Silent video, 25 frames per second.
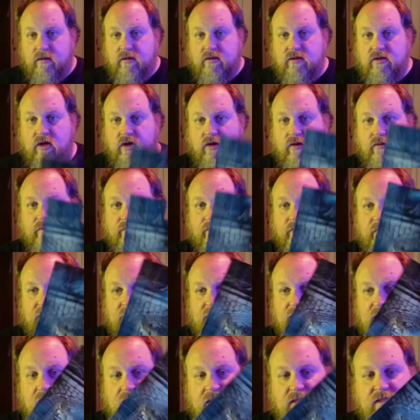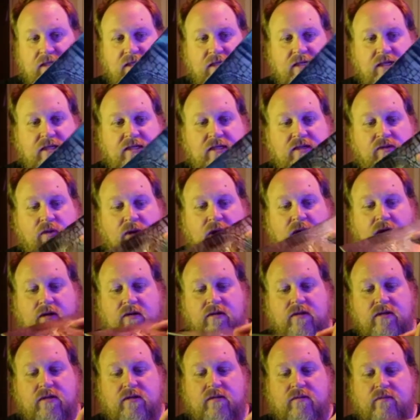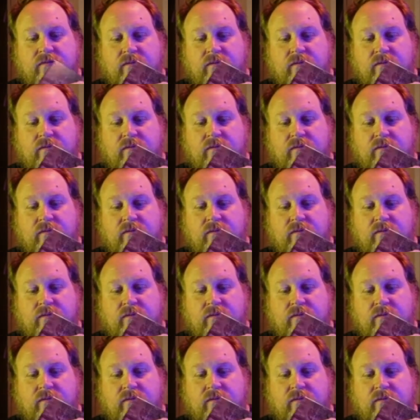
So the size of these squares